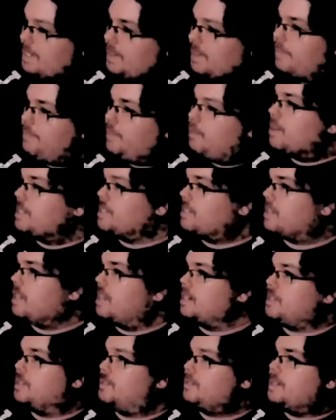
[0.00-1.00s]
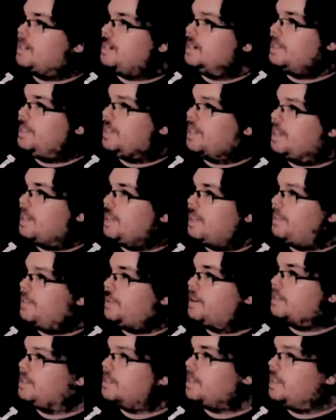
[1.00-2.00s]
if you watch crossover, yeah,
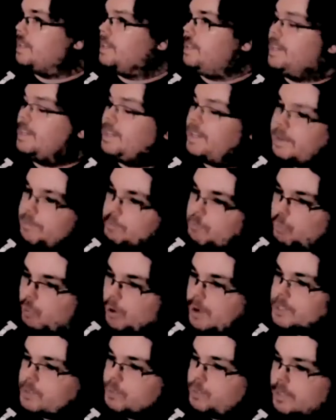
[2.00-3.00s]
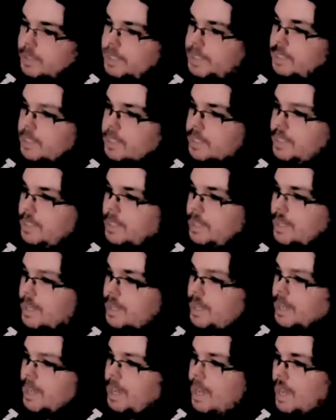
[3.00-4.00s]
there's uh, it was really good.
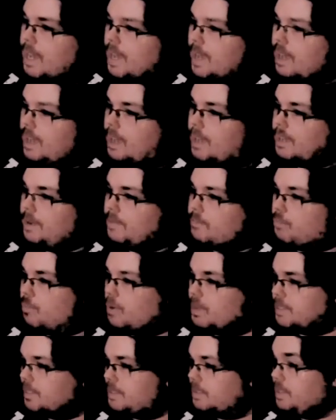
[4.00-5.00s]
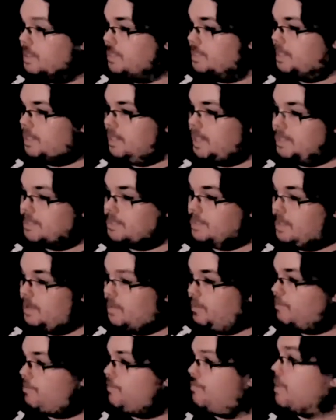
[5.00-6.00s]
Uh, it wasn't as good as the
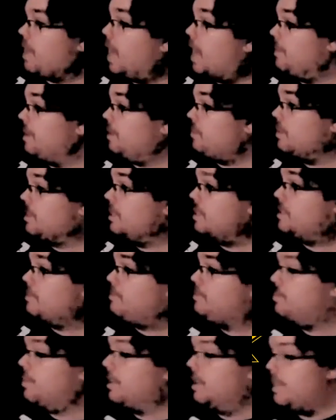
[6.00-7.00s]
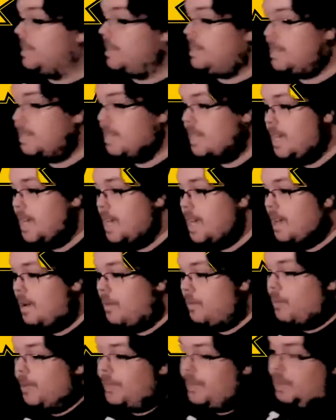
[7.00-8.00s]
comic was, but
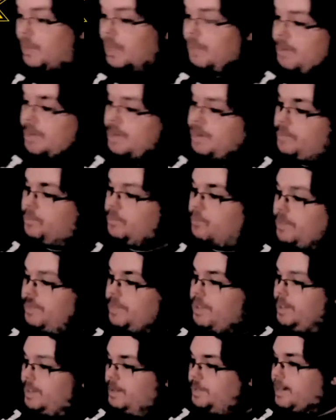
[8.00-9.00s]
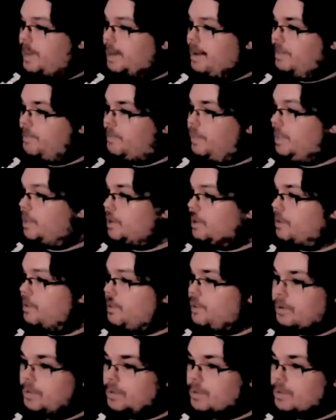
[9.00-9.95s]
with the limited what they decided they could do,